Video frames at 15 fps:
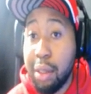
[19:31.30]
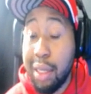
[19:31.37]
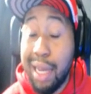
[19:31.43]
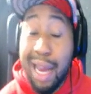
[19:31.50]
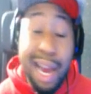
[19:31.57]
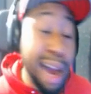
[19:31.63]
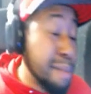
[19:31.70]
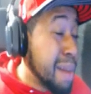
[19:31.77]

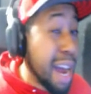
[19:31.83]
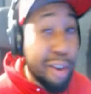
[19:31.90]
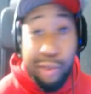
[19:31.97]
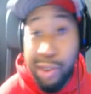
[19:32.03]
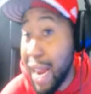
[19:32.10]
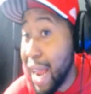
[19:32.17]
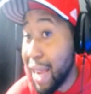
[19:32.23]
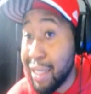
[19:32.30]
I'm not
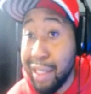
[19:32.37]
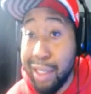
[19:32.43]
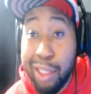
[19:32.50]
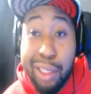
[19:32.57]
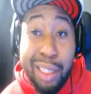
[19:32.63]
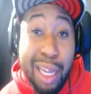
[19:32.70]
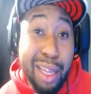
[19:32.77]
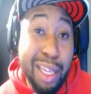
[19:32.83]
reacting to
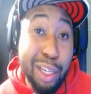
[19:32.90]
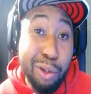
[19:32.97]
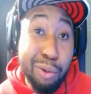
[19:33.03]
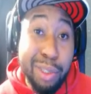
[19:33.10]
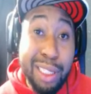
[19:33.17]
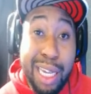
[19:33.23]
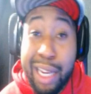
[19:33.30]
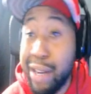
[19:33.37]
nothing you
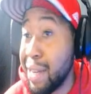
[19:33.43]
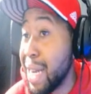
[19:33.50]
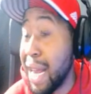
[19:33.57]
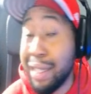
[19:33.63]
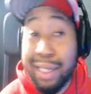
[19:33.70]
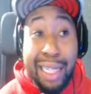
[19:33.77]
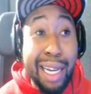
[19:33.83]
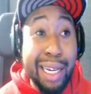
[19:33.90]
say. You're not
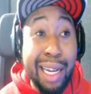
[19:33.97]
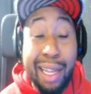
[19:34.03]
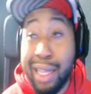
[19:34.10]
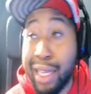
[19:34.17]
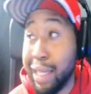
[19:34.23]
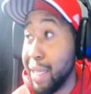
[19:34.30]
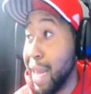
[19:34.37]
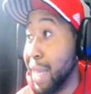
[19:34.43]
saying
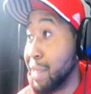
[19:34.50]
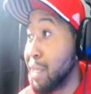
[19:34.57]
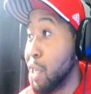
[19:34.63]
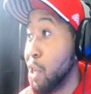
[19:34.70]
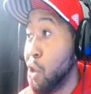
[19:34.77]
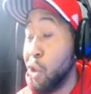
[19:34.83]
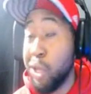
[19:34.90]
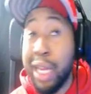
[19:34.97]
nothing that's
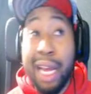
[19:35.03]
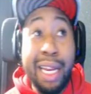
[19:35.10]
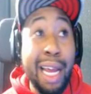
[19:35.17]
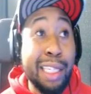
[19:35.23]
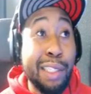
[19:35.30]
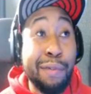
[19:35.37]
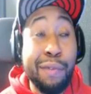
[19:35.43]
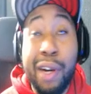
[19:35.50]

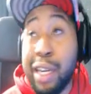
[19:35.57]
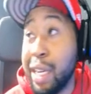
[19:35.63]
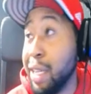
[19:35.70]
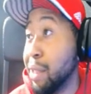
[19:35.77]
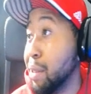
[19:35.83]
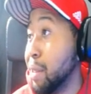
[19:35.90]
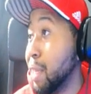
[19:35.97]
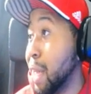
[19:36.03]

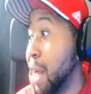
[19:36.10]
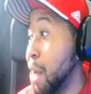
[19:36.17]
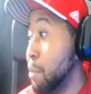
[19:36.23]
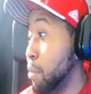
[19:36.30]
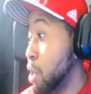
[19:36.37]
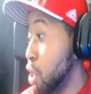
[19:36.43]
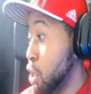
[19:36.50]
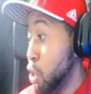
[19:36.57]
fucking
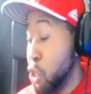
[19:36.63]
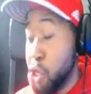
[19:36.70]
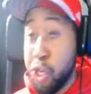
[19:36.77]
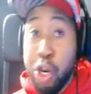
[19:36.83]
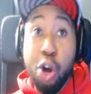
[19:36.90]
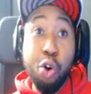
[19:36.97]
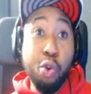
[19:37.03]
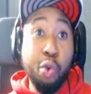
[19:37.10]

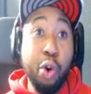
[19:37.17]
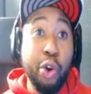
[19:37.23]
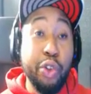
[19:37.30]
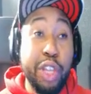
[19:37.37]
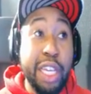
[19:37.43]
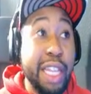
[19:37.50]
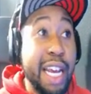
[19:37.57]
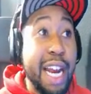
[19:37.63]

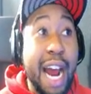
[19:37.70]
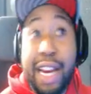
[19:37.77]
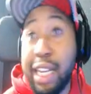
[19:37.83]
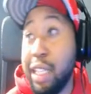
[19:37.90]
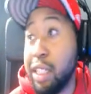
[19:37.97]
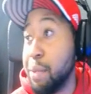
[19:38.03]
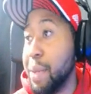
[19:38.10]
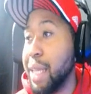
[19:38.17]
noteworthy that I
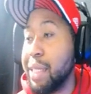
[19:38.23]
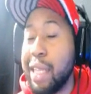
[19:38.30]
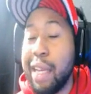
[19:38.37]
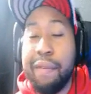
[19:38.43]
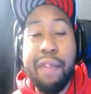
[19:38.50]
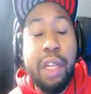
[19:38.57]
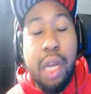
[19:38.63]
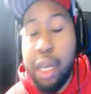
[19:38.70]
need to make 10
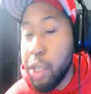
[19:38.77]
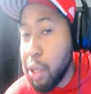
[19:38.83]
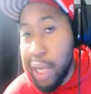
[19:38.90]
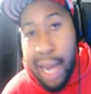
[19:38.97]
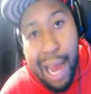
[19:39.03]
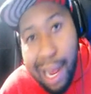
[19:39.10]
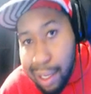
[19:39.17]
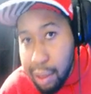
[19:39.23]
videos. You're
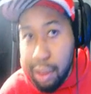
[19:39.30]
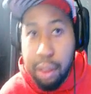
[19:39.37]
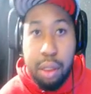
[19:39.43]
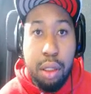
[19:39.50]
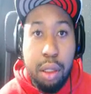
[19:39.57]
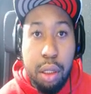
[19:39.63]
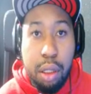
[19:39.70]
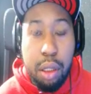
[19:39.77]
not.
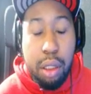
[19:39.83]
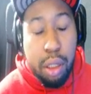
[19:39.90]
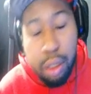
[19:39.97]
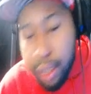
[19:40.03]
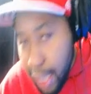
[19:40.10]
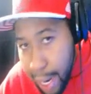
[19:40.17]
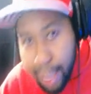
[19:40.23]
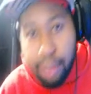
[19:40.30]
You're
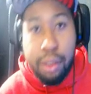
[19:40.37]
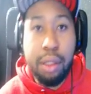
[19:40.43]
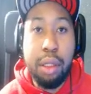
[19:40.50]
not.